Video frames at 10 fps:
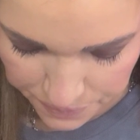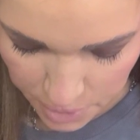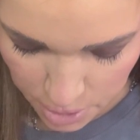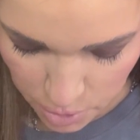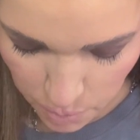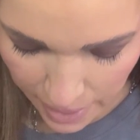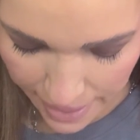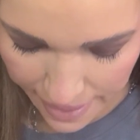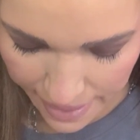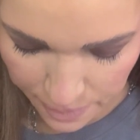
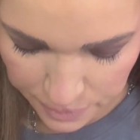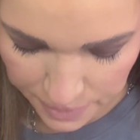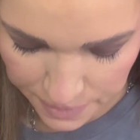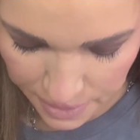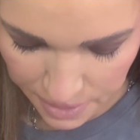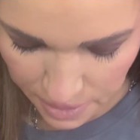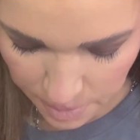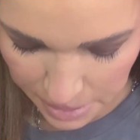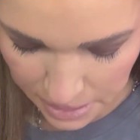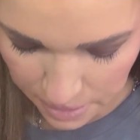sweat, everything. I
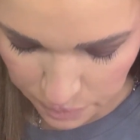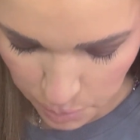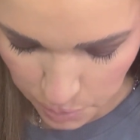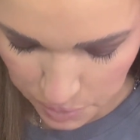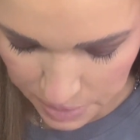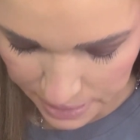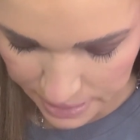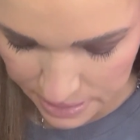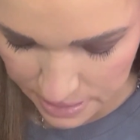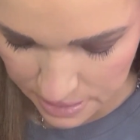mean, I've worn
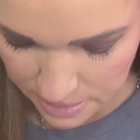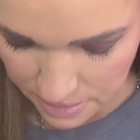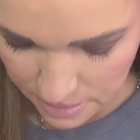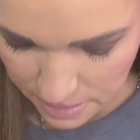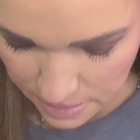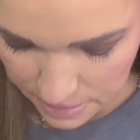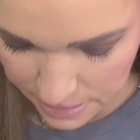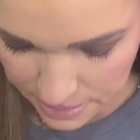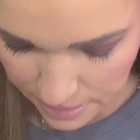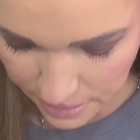these
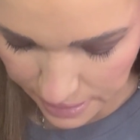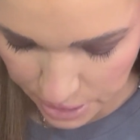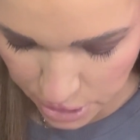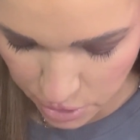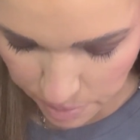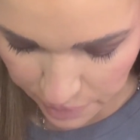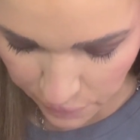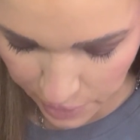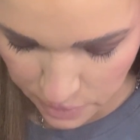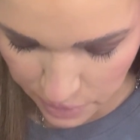eyelashes on my
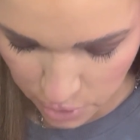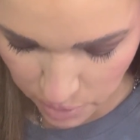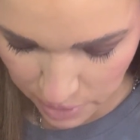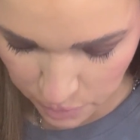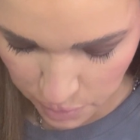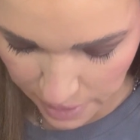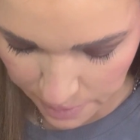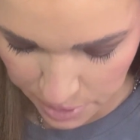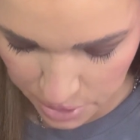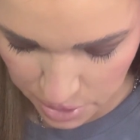face for like 24
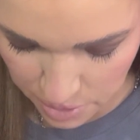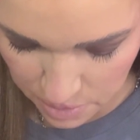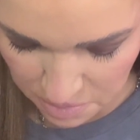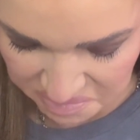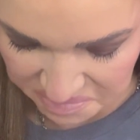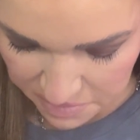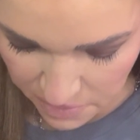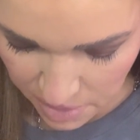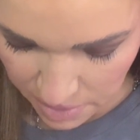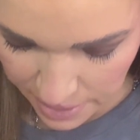hours and they